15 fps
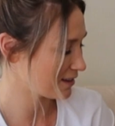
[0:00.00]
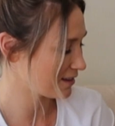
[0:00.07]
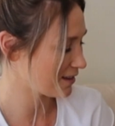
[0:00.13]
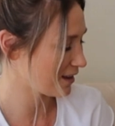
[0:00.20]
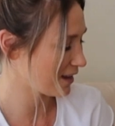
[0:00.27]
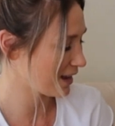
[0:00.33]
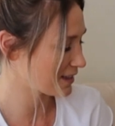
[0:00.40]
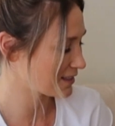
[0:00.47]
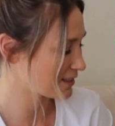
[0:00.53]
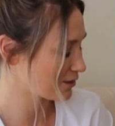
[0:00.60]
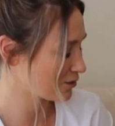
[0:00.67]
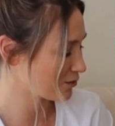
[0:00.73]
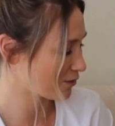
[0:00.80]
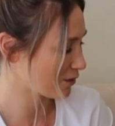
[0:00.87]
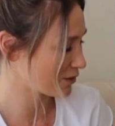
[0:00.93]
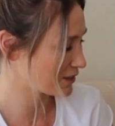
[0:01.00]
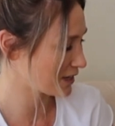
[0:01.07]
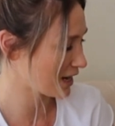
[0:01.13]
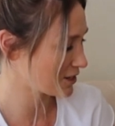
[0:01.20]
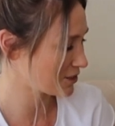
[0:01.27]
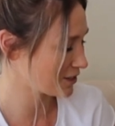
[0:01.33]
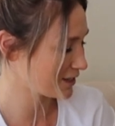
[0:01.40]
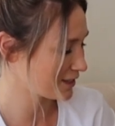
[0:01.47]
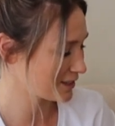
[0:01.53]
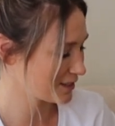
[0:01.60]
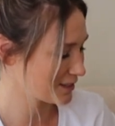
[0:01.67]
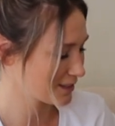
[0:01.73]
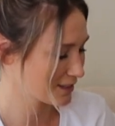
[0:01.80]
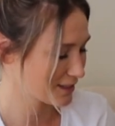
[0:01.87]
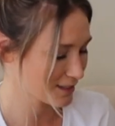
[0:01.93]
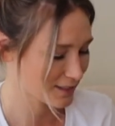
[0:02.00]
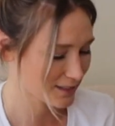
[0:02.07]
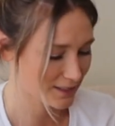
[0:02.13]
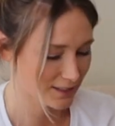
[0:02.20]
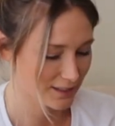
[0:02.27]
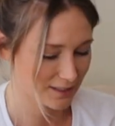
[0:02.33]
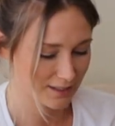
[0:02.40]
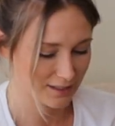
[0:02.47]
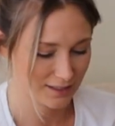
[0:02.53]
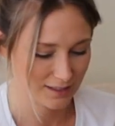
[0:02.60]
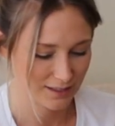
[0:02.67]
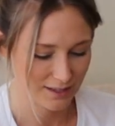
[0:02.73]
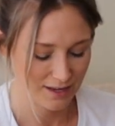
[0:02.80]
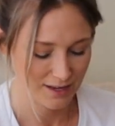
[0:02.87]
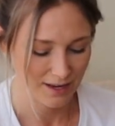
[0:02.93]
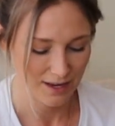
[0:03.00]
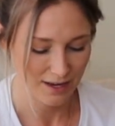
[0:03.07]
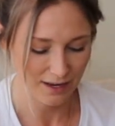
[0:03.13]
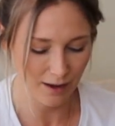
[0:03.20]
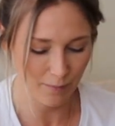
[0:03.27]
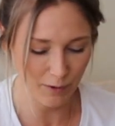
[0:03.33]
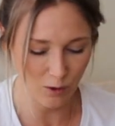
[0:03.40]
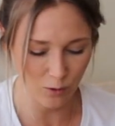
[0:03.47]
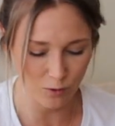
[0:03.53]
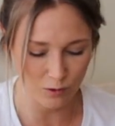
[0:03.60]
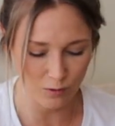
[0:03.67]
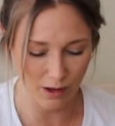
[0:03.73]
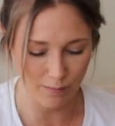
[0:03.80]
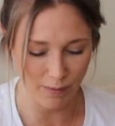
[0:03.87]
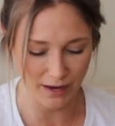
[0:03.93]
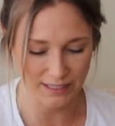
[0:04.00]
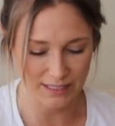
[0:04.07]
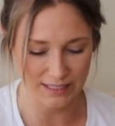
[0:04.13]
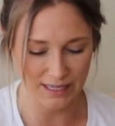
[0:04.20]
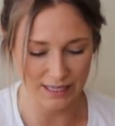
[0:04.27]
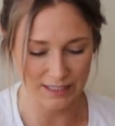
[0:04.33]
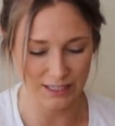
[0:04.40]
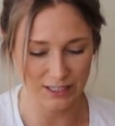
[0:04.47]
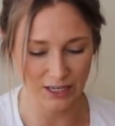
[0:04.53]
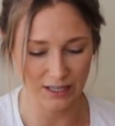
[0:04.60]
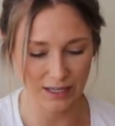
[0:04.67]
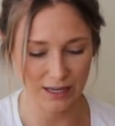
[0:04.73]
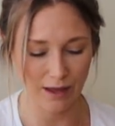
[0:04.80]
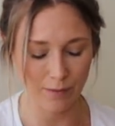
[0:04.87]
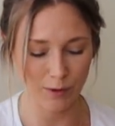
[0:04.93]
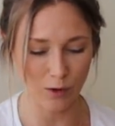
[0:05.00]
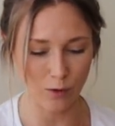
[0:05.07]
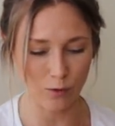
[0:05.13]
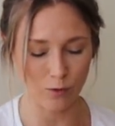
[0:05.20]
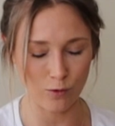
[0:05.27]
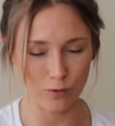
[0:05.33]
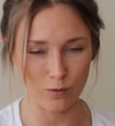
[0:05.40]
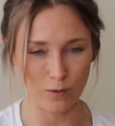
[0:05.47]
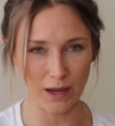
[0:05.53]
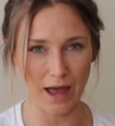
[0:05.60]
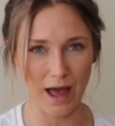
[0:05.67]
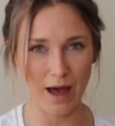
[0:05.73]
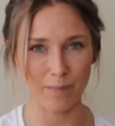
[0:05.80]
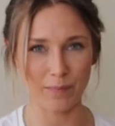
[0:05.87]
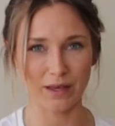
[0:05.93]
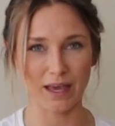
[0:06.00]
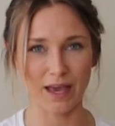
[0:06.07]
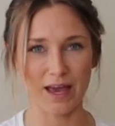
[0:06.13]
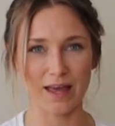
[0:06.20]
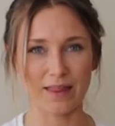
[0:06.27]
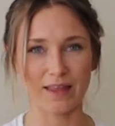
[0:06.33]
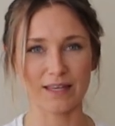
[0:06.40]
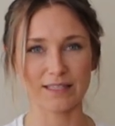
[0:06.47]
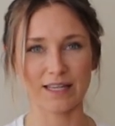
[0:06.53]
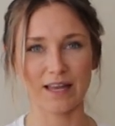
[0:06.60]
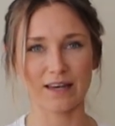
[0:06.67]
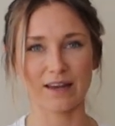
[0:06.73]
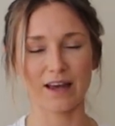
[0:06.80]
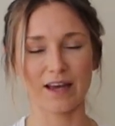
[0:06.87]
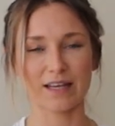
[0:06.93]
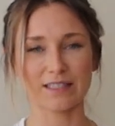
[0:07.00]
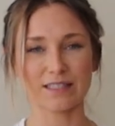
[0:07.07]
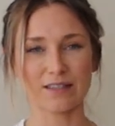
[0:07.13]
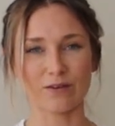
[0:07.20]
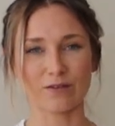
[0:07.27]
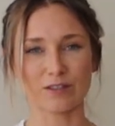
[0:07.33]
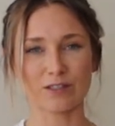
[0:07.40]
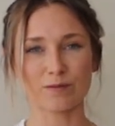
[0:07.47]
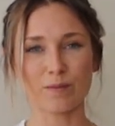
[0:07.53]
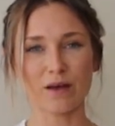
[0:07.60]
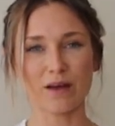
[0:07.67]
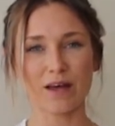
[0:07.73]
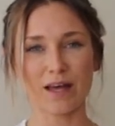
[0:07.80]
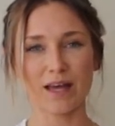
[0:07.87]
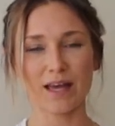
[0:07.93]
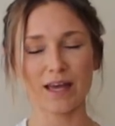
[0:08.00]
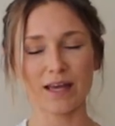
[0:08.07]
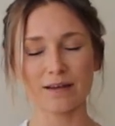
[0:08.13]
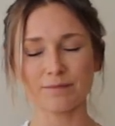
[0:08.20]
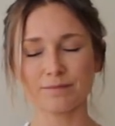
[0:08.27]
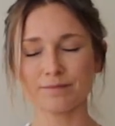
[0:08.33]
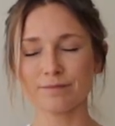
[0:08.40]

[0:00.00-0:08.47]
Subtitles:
Nice little rotations. Coming all the way back to center, gently coming all the way up again. There's that nice long spine.